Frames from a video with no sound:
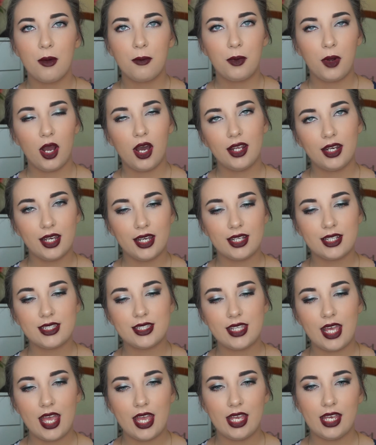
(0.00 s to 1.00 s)

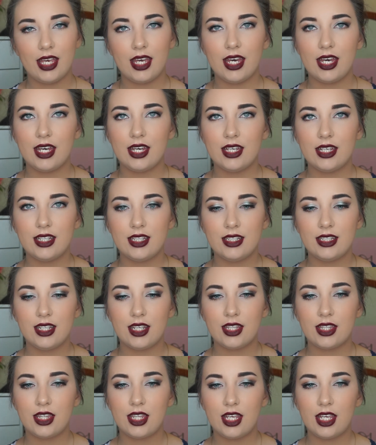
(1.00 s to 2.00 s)
products
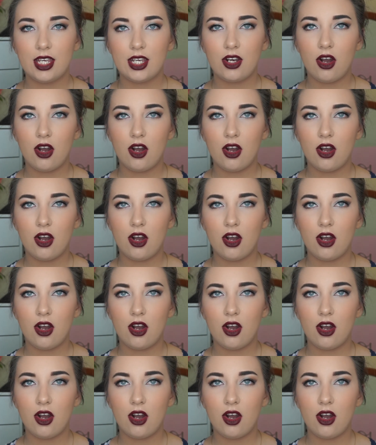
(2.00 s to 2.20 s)
and the